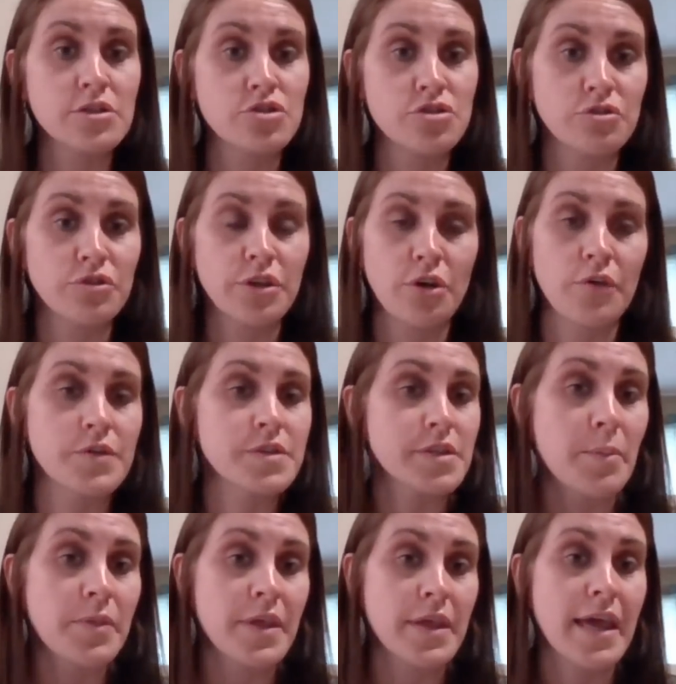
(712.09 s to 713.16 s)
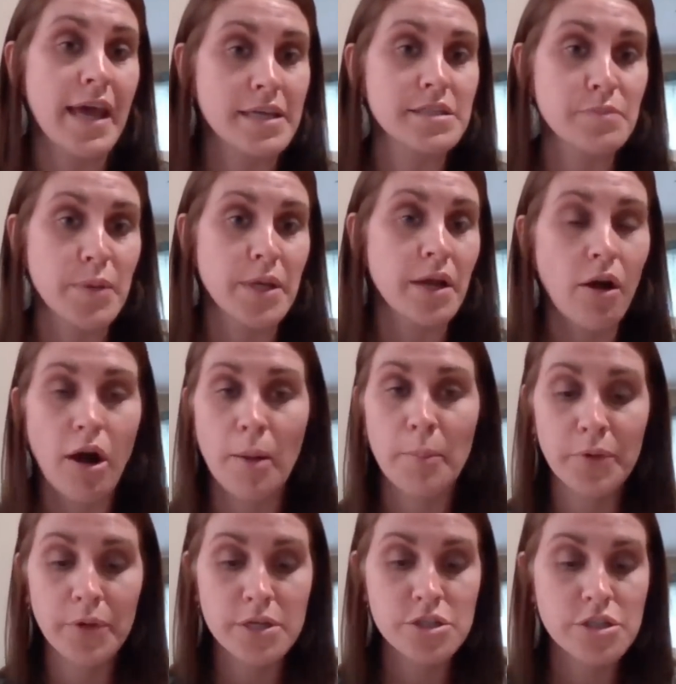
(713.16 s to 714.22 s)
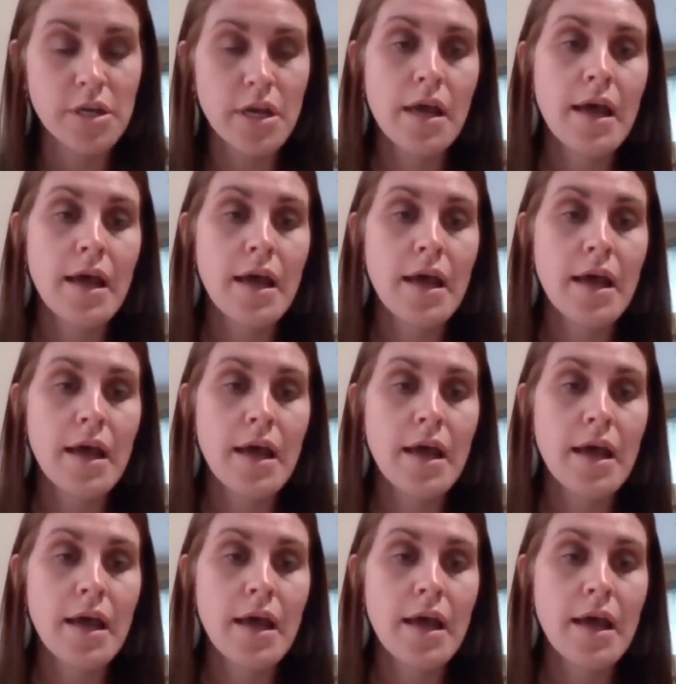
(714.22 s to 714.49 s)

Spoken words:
to truly know if something has been accomplished.